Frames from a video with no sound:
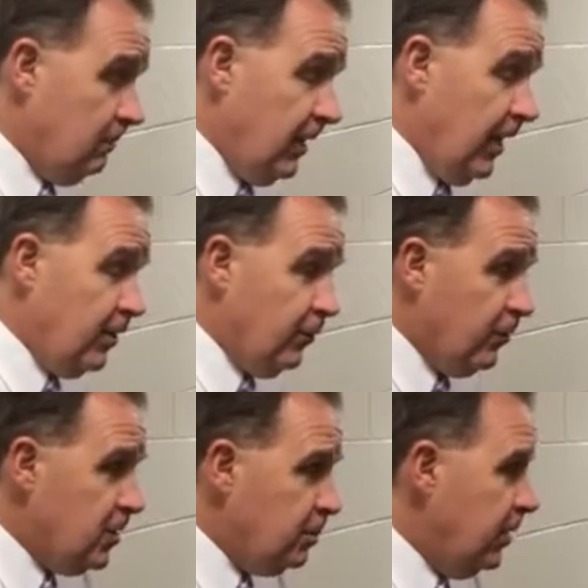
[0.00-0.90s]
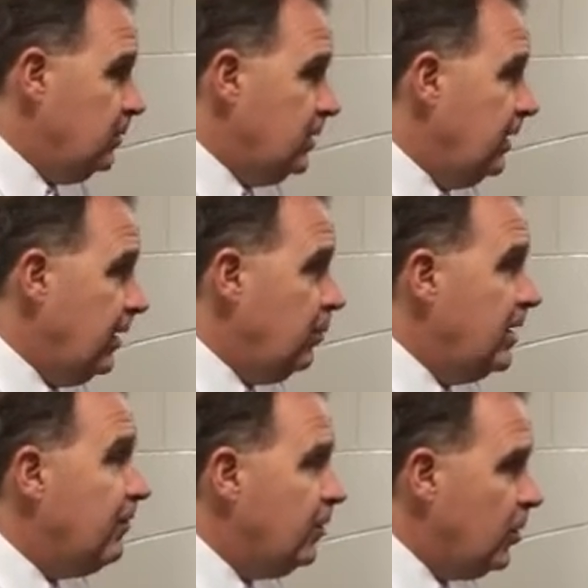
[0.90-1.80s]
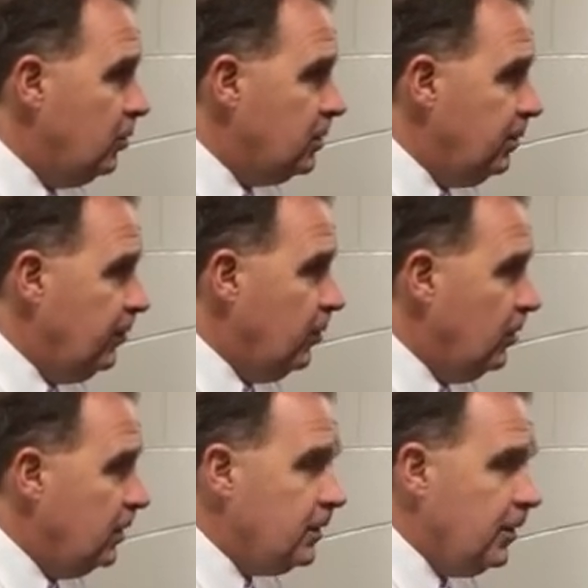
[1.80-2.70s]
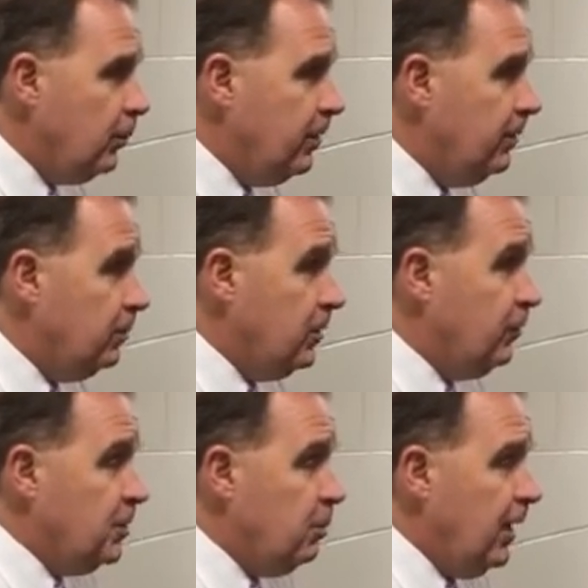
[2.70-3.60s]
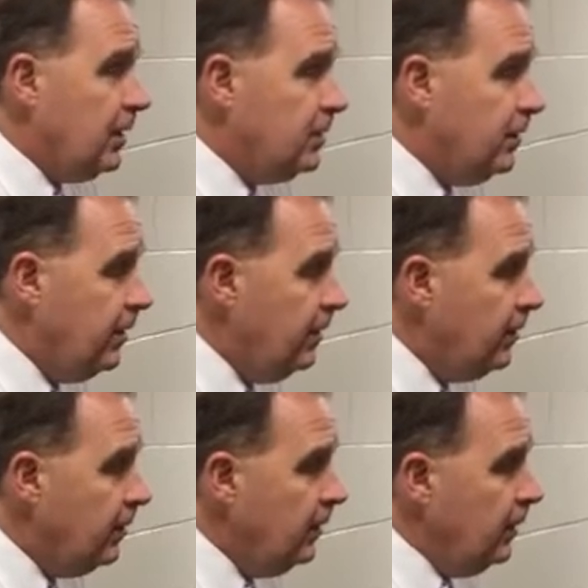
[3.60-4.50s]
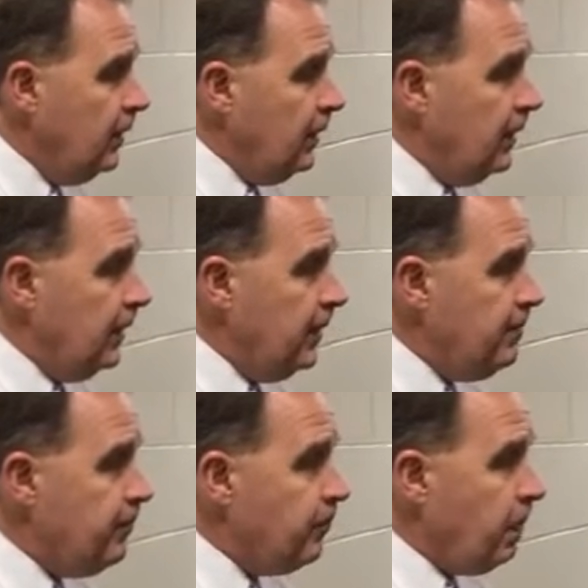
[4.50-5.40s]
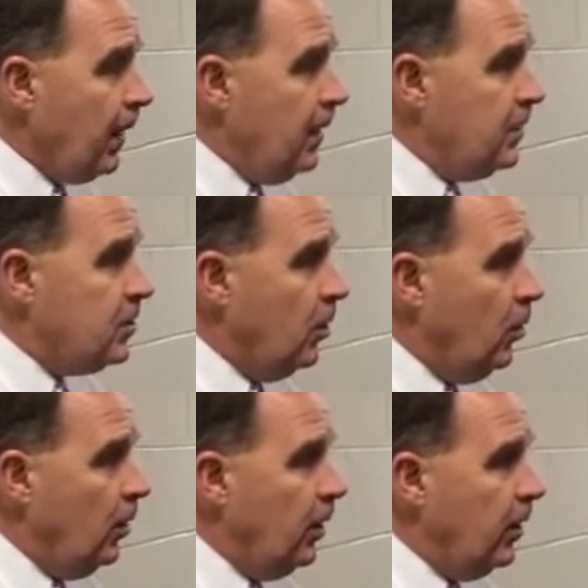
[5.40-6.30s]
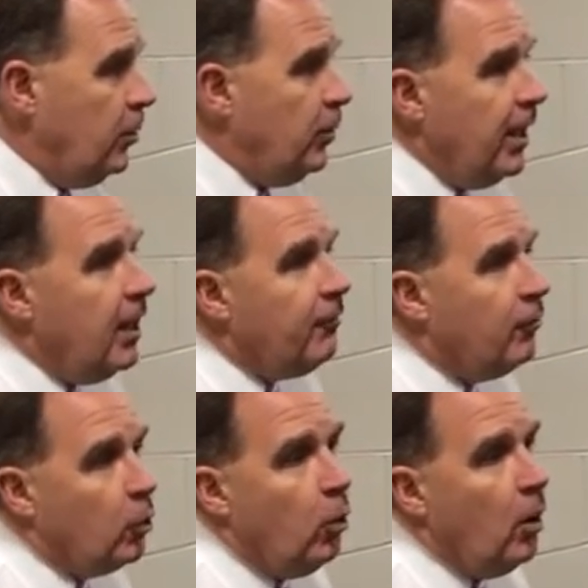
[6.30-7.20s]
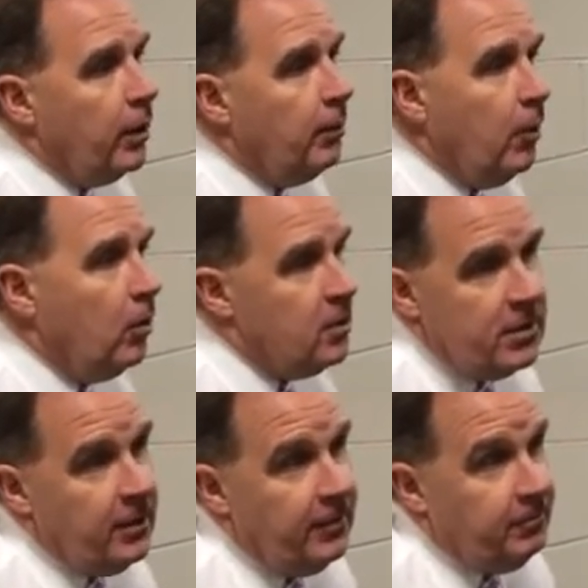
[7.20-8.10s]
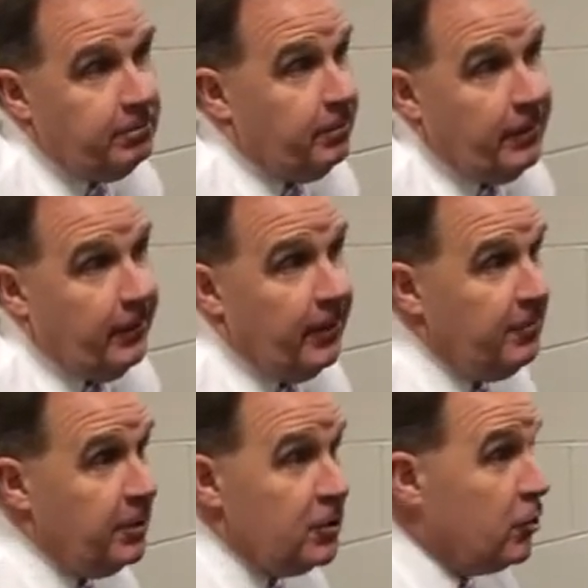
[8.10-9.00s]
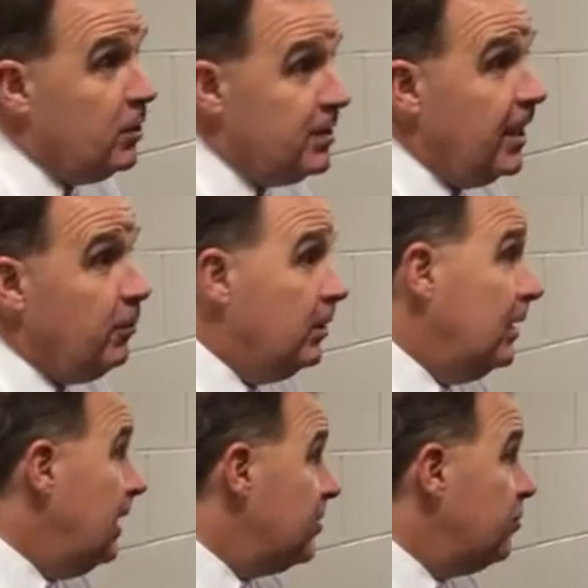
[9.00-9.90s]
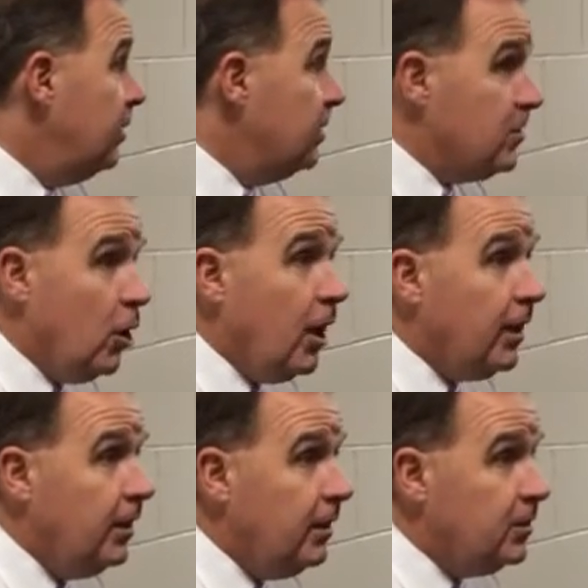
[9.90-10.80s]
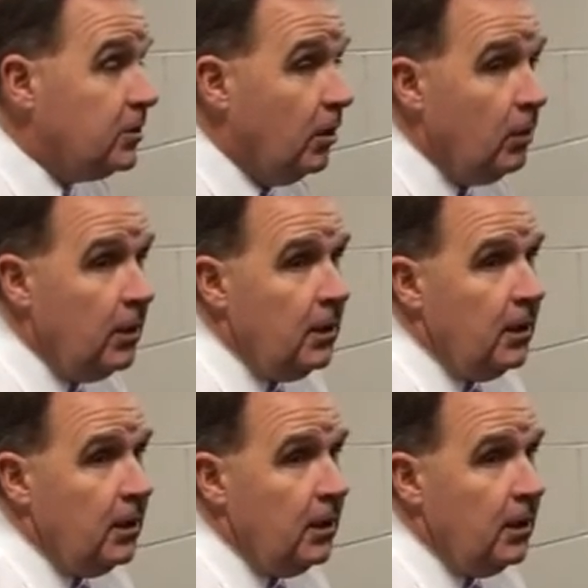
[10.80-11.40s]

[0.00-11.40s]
that in the first period, it was like they were never coached before and that it was their first practice of the year. So you get up for quality opponents, and they've been as good as anyone in the last 3 years in hockey league. So